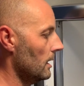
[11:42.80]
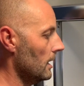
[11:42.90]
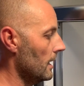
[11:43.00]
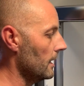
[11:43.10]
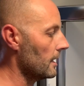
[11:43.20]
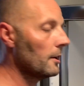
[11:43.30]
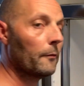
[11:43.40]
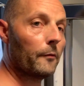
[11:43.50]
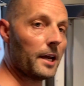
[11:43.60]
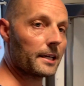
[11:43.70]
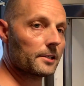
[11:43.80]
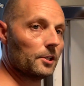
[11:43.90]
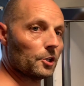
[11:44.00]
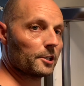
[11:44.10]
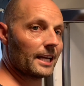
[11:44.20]
and it can affect
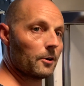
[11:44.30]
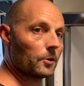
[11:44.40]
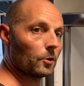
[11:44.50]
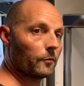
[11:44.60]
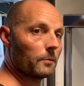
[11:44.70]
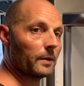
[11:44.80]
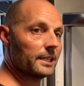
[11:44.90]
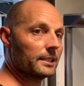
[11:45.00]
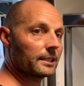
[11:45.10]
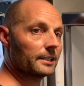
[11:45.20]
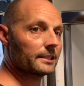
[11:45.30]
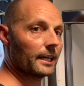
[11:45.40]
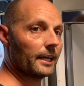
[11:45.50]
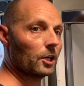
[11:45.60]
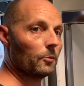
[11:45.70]
your shower door from basically
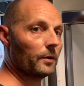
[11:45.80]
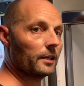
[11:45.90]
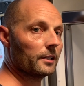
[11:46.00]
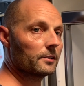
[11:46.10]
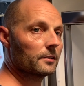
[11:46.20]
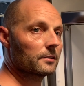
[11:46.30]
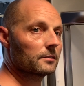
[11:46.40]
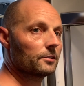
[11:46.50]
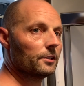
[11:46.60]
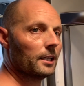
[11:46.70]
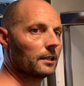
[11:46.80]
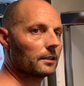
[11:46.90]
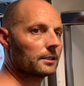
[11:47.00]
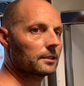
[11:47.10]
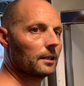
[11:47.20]
staying open, and it just
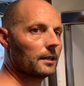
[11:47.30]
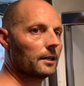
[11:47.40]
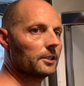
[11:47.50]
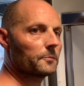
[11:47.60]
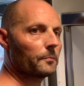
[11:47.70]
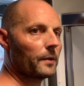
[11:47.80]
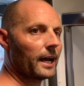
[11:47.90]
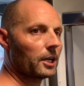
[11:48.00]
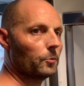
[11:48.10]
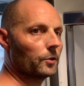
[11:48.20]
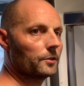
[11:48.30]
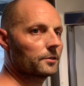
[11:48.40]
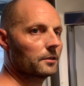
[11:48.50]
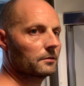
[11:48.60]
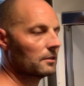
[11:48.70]
gently slides
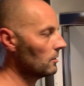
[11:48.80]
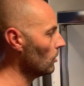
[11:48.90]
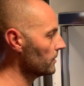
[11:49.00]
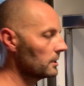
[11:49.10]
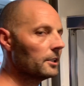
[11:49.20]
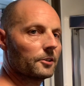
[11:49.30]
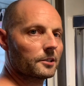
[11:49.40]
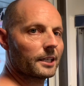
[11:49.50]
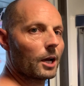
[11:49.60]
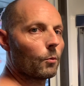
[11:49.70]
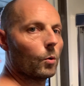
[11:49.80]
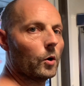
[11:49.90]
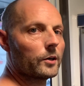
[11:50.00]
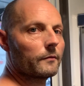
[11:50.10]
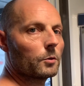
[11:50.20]
backwards. So obviously you're just going to get
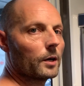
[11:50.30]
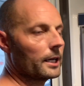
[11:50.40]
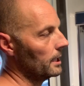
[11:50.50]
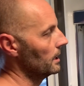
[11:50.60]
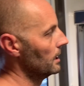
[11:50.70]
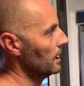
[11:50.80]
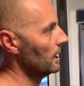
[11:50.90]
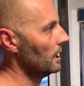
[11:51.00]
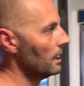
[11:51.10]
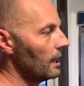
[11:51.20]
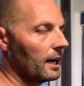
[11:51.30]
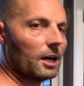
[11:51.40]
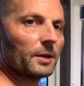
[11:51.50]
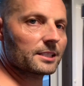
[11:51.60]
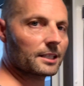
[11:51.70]
water everywhere. I
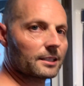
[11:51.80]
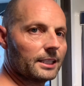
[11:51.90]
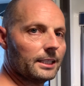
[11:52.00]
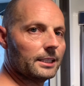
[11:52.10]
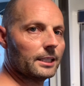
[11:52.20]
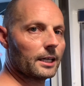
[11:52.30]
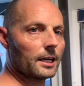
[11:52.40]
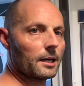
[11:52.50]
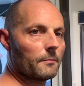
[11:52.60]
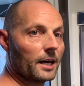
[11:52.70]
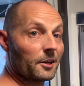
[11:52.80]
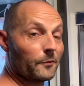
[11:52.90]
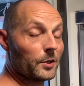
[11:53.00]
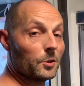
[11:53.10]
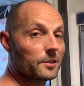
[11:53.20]
basically had a
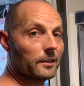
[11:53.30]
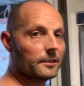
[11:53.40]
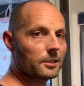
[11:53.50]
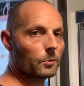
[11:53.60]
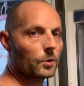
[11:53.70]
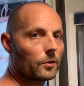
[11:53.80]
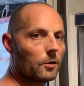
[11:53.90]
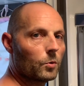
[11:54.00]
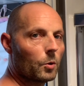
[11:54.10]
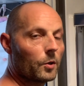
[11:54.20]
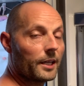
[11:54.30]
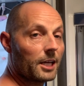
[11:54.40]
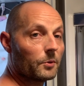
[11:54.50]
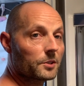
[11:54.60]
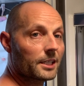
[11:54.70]
few sites that we were on where we weren't
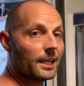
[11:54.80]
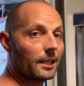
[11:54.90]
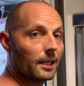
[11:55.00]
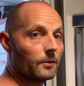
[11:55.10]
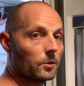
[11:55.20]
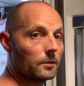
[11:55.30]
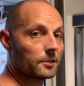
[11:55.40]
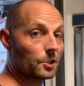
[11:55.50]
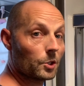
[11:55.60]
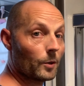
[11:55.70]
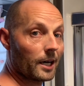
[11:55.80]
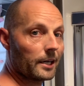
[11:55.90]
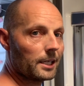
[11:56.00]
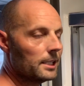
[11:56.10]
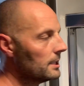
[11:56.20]
able to get it level to suit our
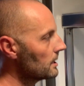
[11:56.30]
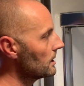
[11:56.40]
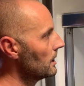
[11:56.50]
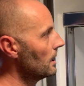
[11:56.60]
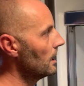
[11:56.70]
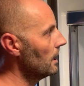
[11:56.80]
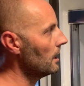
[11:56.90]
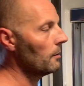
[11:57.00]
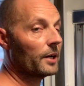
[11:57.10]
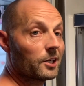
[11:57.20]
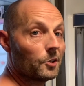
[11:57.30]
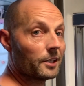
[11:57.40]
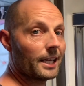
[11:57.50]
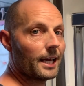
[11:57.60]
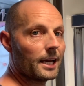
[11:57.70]
needs, but I couldn't
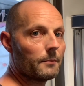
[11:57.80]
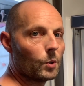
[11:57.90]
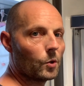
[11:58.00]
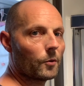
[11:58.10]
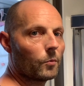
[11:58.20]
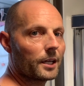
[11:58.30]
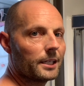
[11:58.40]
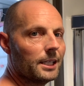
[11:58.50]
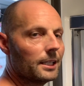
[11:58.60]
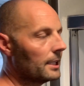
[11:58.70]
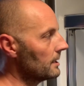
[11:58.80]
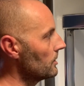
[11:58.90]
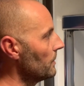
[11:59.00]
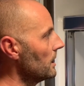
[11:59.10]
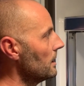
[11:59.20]
get it any more than what I needed it to
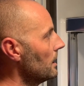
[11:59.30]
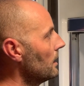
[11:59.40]
be.